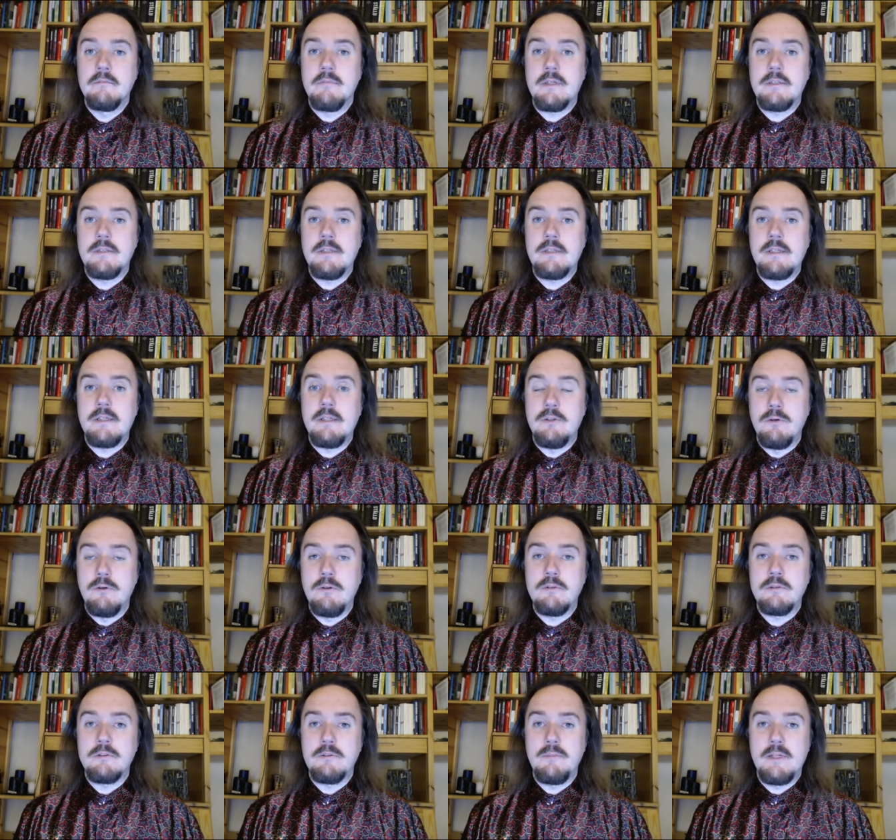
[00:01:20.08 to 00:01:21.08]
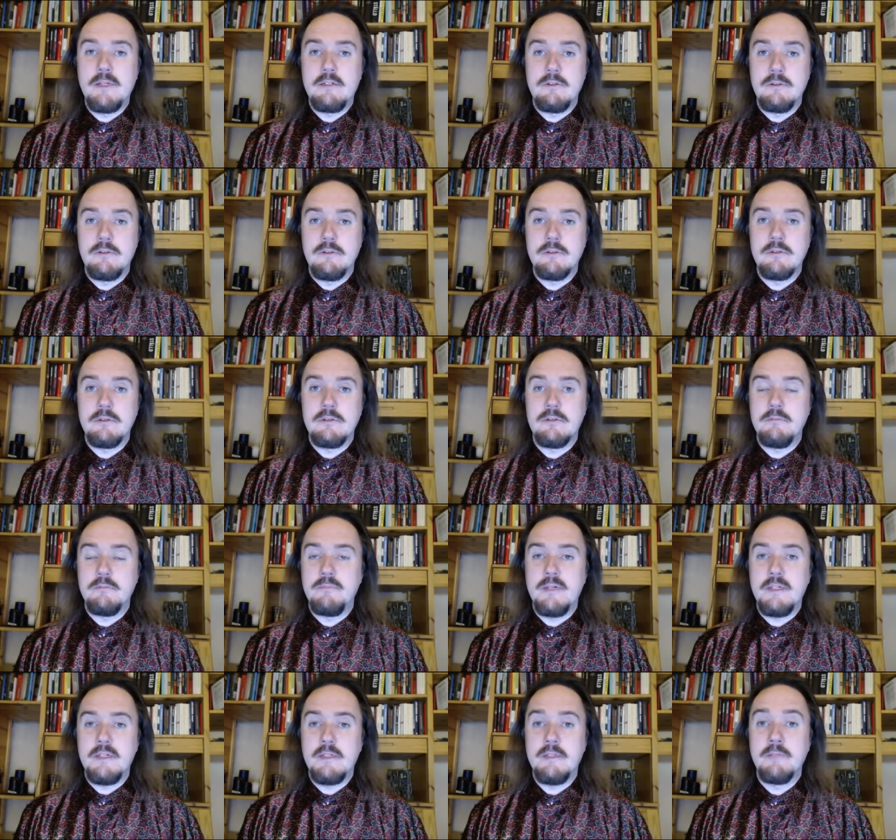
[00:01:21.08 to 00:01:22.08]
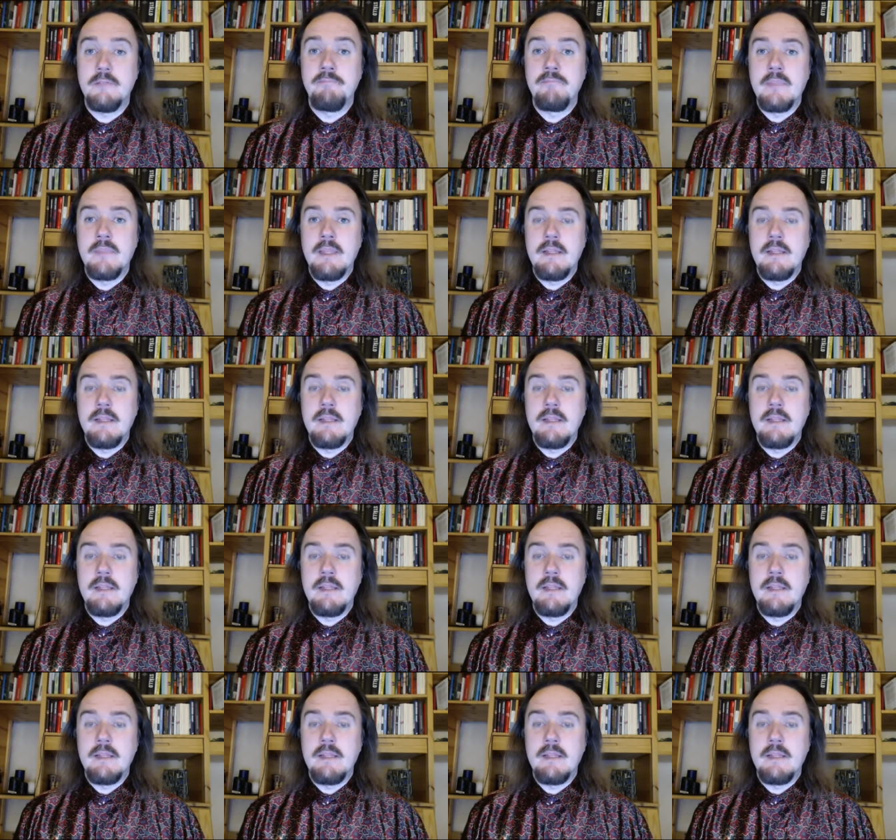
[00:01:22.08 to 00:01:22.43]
But it can also be caused by